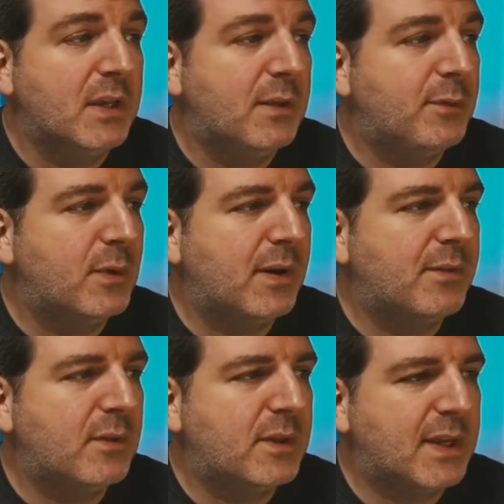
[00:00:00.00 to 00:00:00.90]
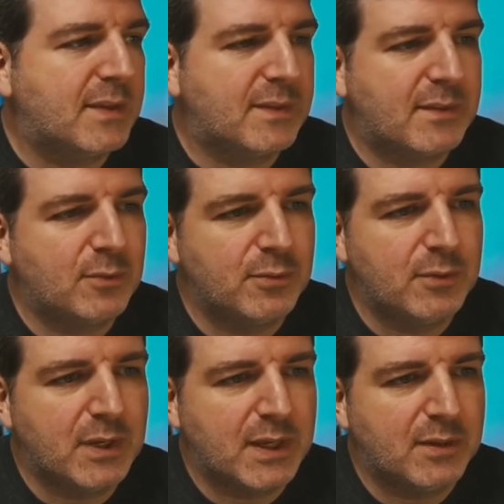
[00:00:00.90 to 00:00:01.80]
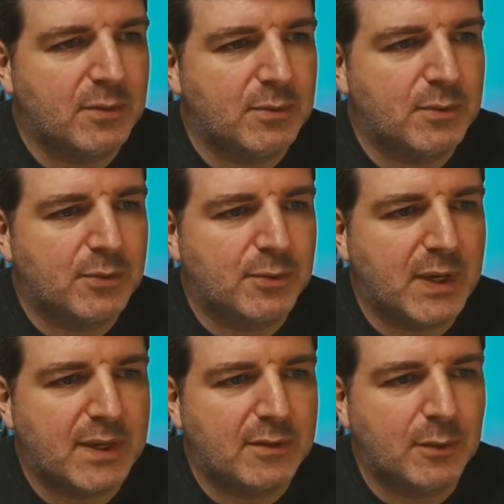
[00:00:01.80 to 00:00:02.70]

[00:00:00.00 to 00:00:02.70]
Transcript: if you have the text tool and you create